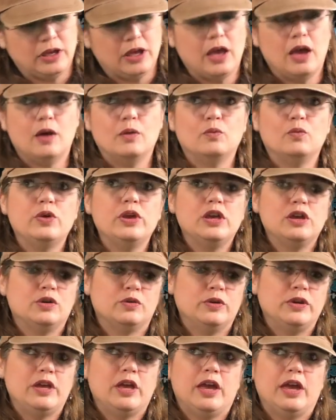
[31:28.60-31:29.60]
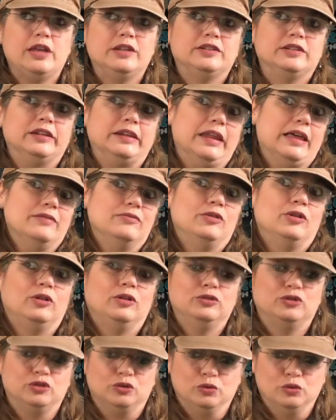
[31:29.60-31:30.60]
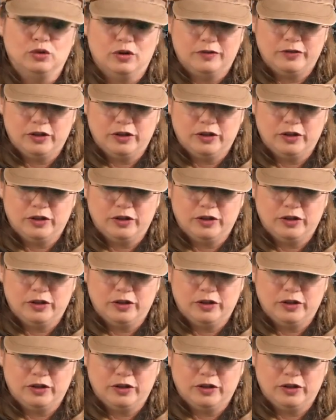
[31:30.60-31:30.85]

and we create level 2 of the